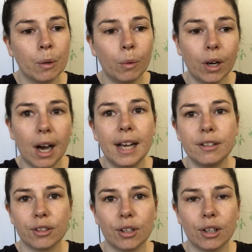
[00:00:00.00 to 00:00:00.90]
What I
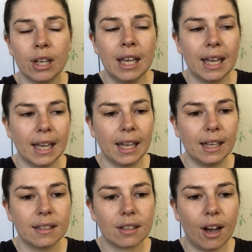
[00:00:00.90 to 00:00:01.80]
do
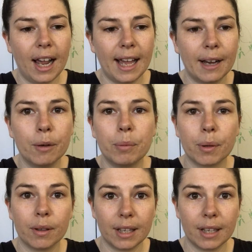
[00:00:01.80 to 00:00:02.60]
is I help